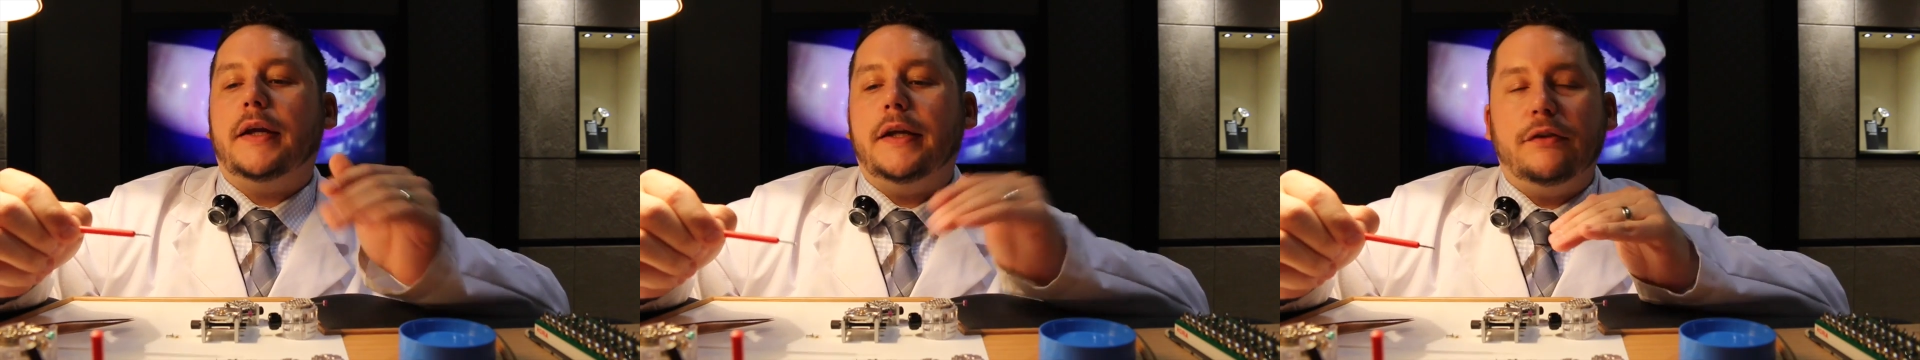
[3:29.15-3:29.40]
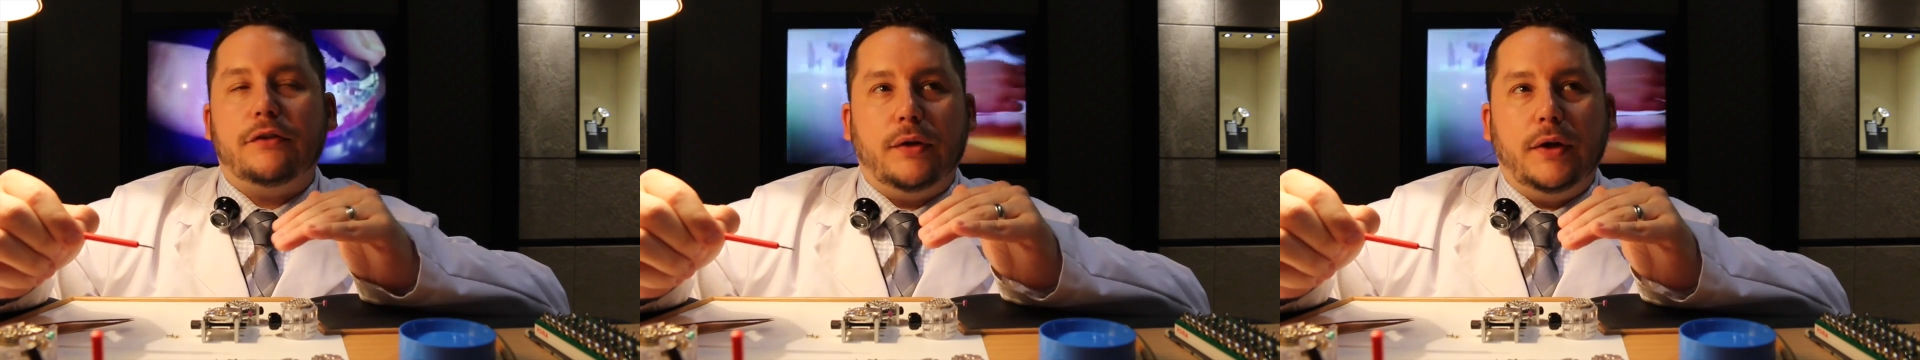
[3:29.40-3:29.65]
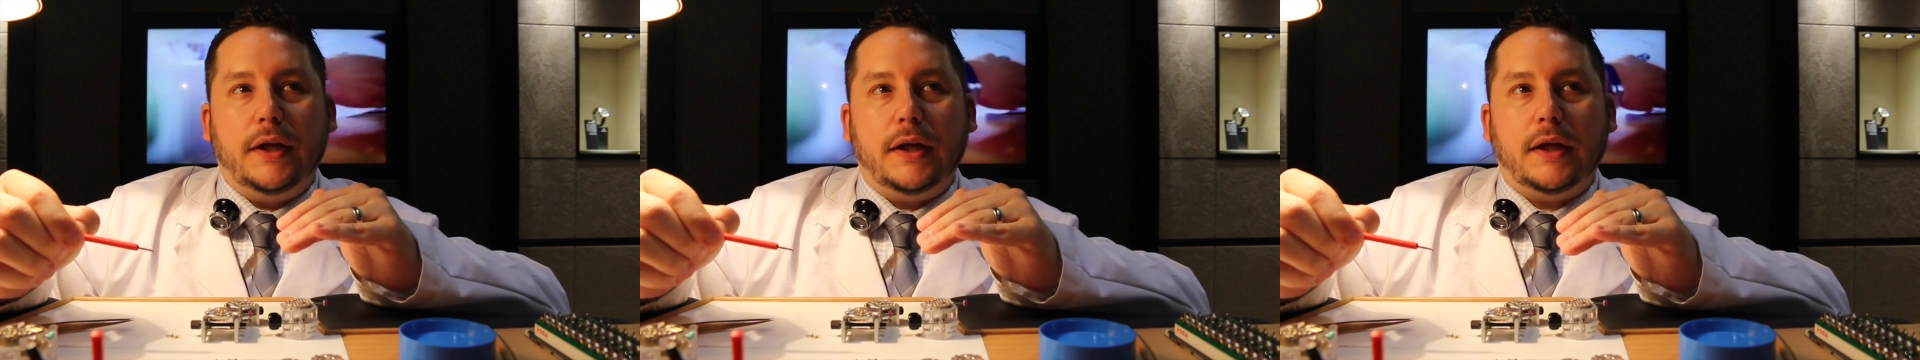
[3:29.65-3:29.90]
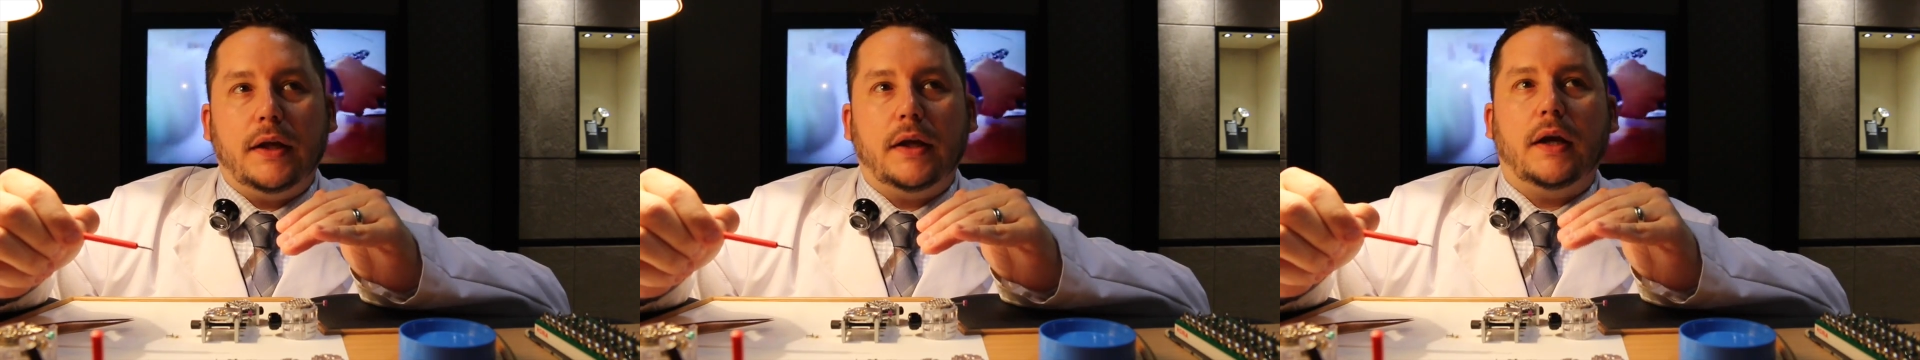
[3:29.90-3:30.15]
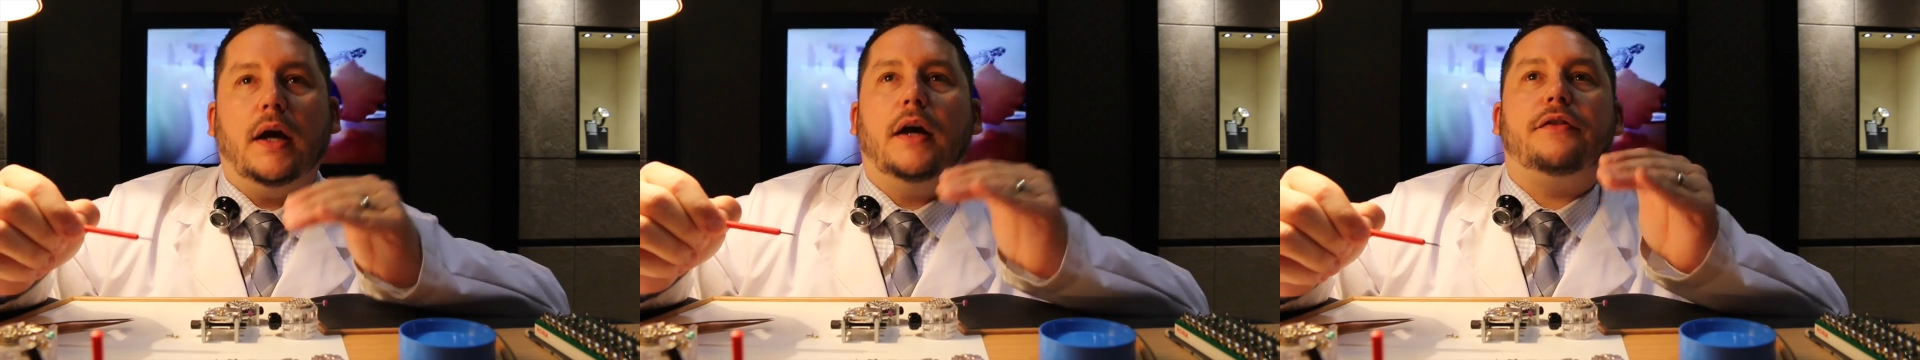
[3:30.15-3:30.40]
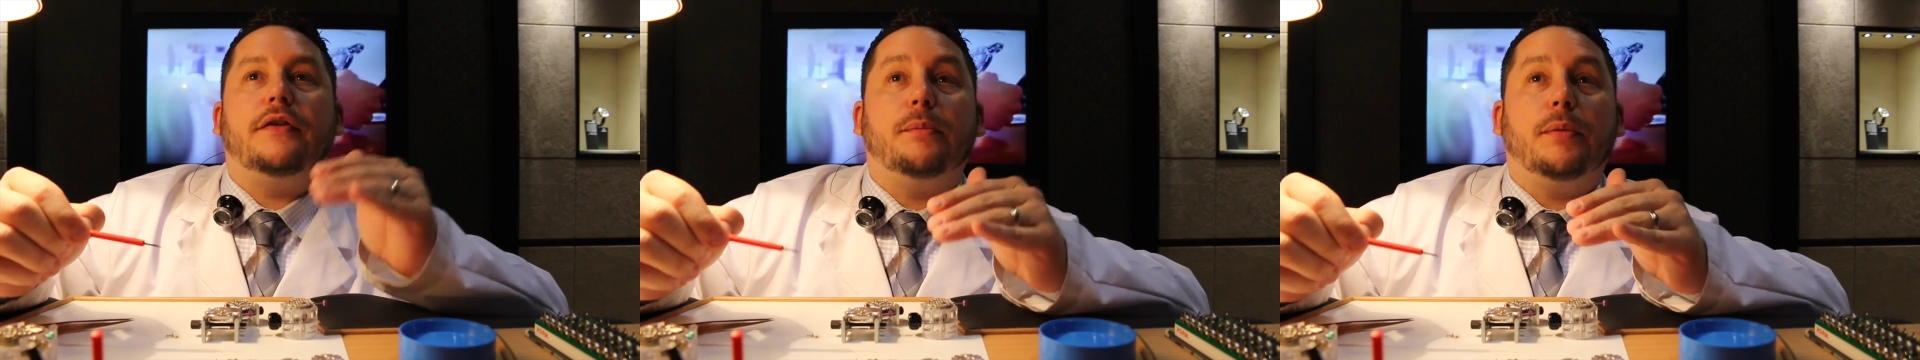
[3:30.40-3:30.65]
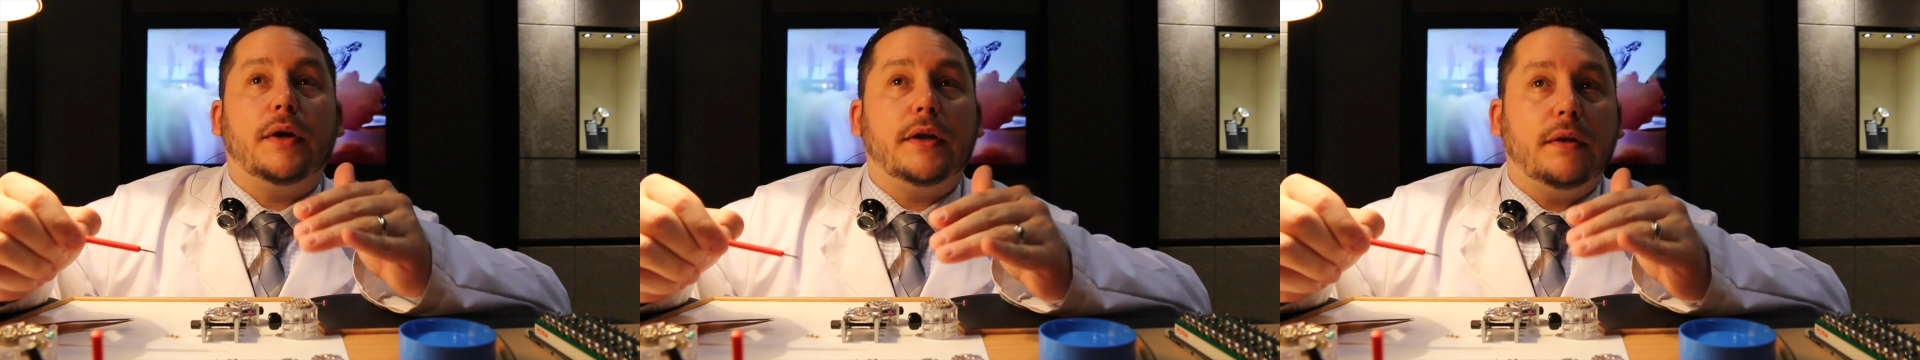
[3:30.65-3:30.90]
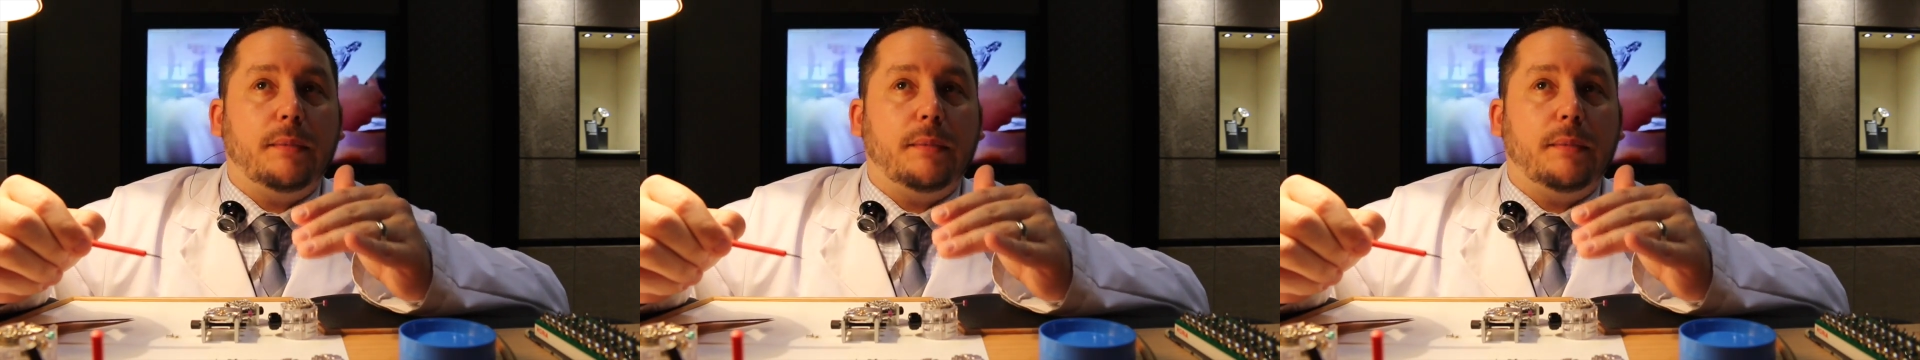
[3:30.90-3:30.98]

heat treating, tempering